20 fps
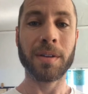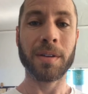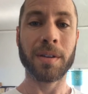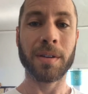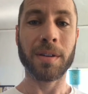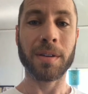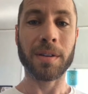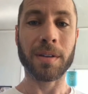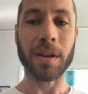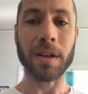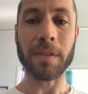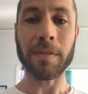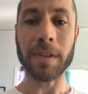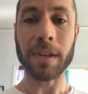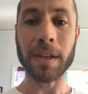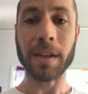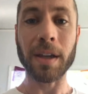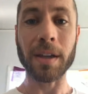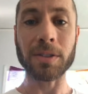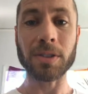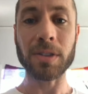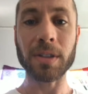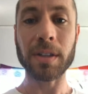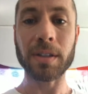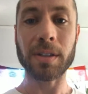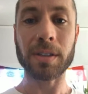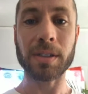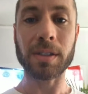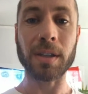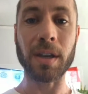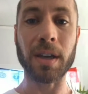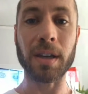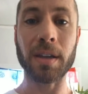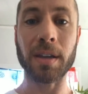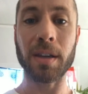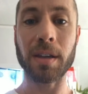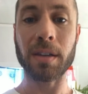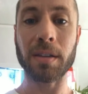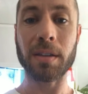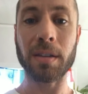And kind of intentionally
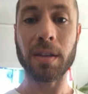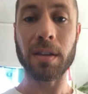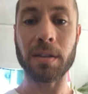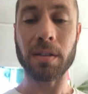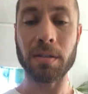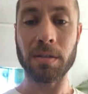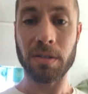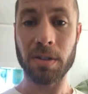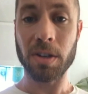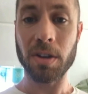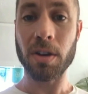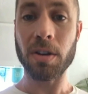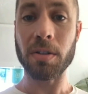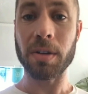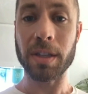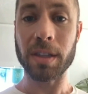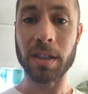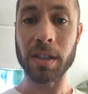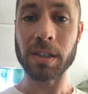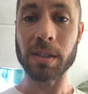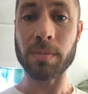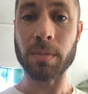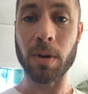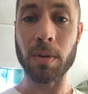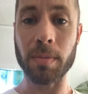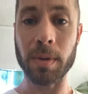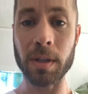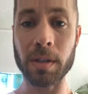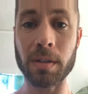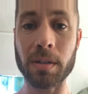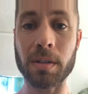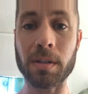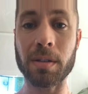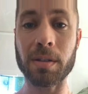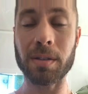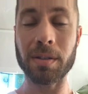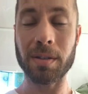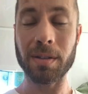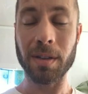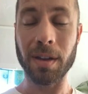deciding that, in this moment,
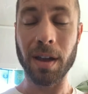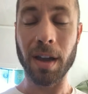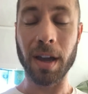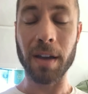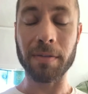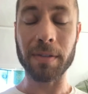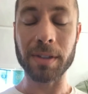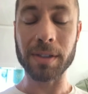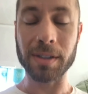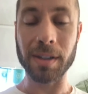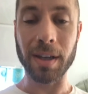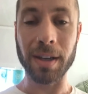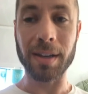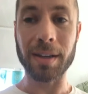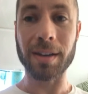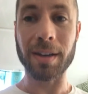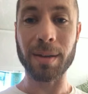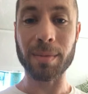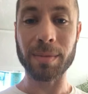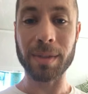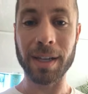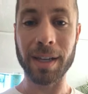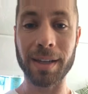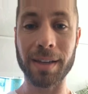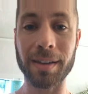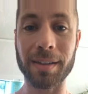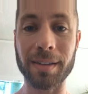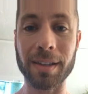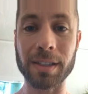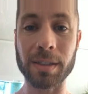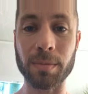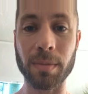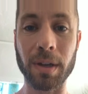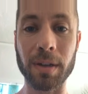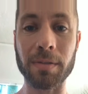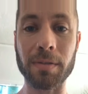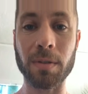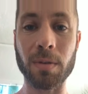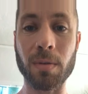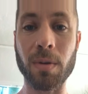I've decided I'm taking this
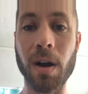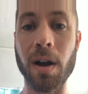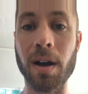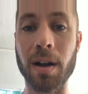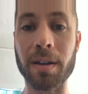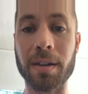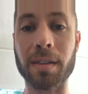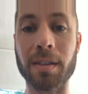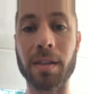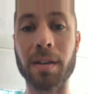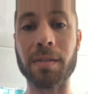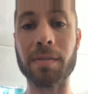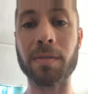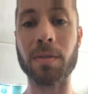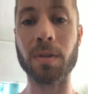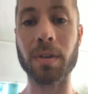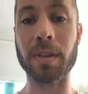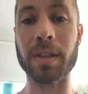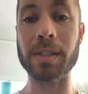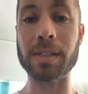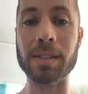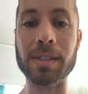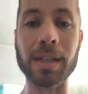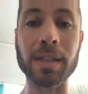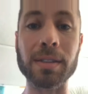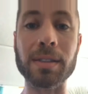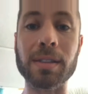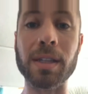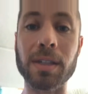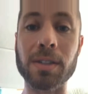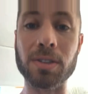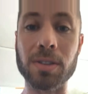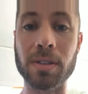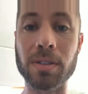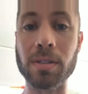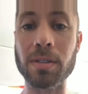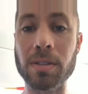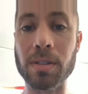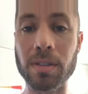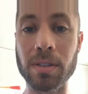mindful walk, and therefore these
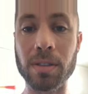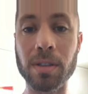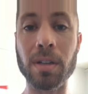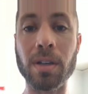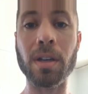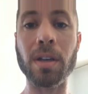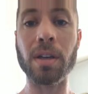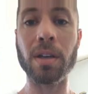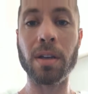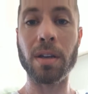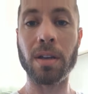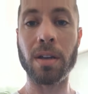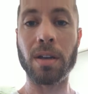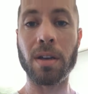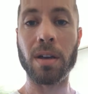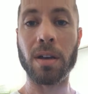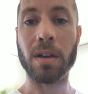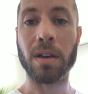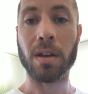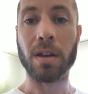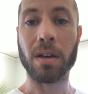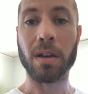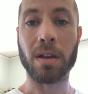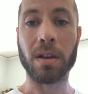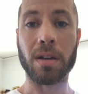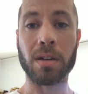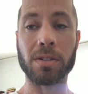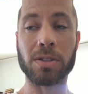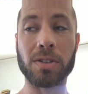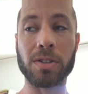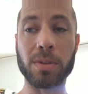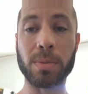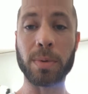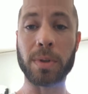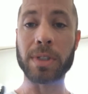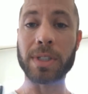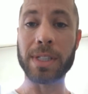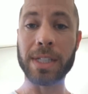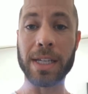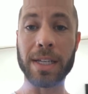sensations
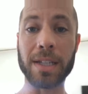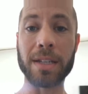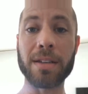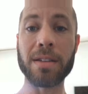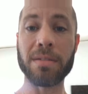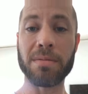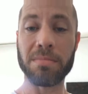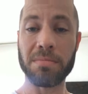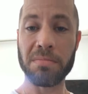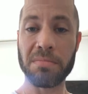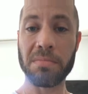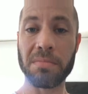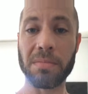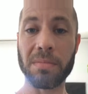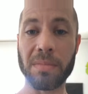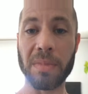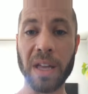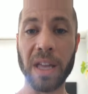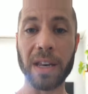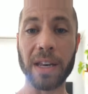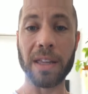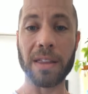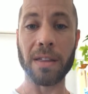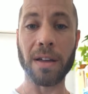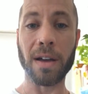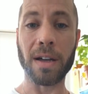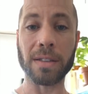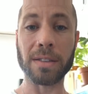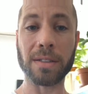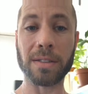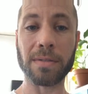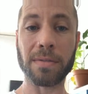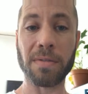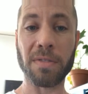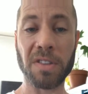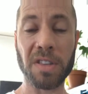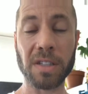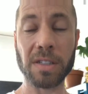supersede any thoughts for